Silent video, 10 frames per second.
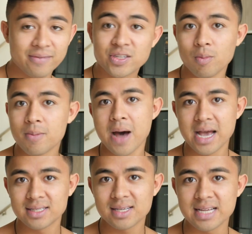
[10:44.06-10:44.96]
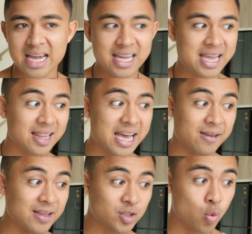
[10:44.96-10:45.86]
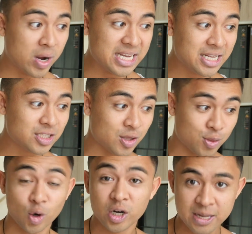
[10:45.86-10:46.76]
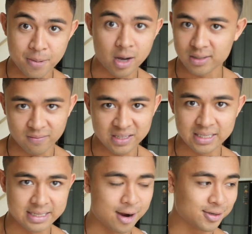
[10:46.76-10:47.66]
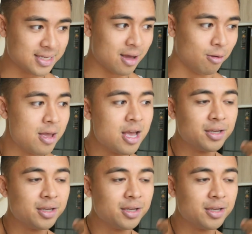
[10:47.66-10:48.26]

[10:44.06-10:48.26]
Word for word: If someone buys this, I could get like 20 to 30 bucks of this entire sale.